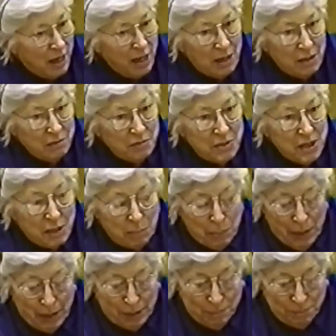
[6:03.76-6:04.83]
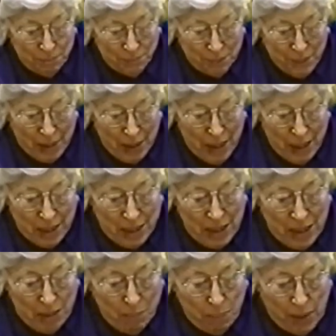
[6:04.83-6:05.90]
I loved that man.
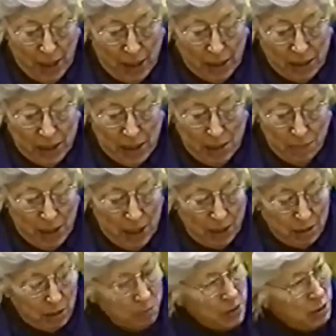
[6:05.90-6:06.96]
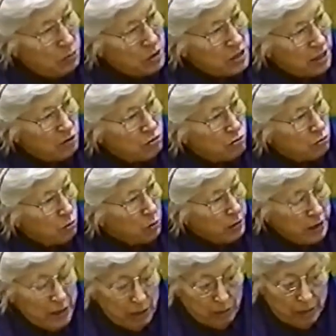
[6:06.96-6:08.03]
The impact he made on me was
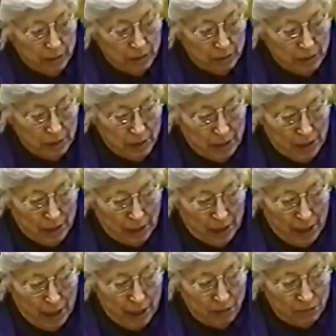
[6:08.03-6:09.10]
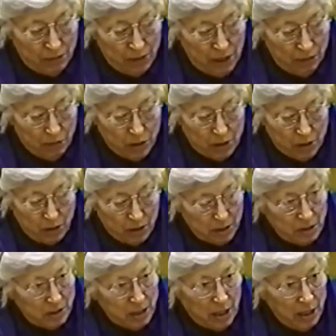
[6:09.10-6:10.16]
extraordinary. And I have never
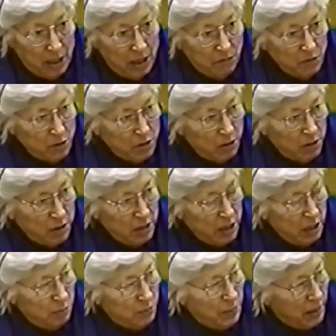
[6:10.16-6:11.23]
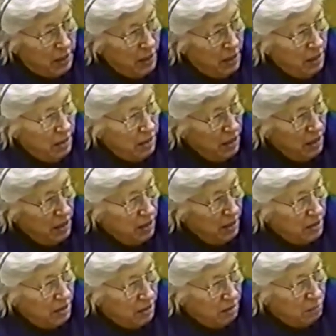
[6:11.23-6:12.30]
talked, I never talked to him about anything
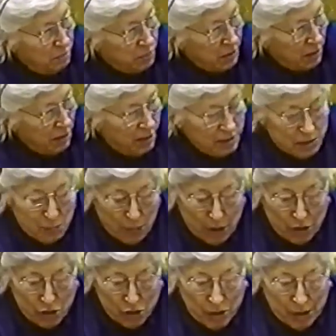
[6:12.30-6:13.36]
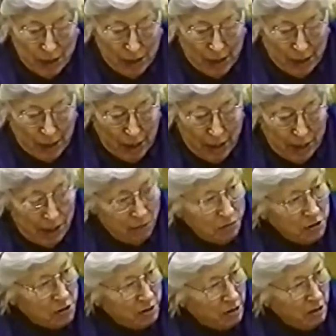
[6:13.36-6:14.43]
in the class much. I
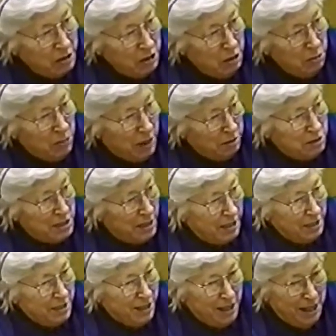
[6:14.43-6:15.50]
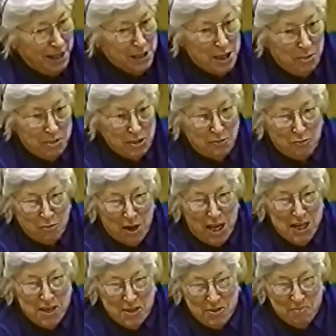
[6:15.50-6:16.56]
never talked to him outside of class. I was
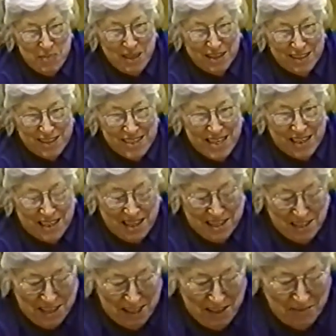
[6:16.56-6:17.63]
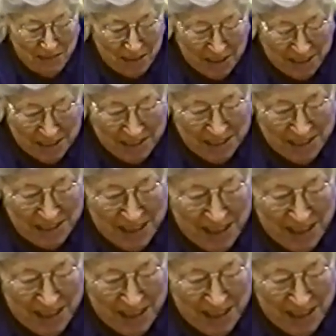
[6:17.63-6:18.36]
afraid to because of that custody fight.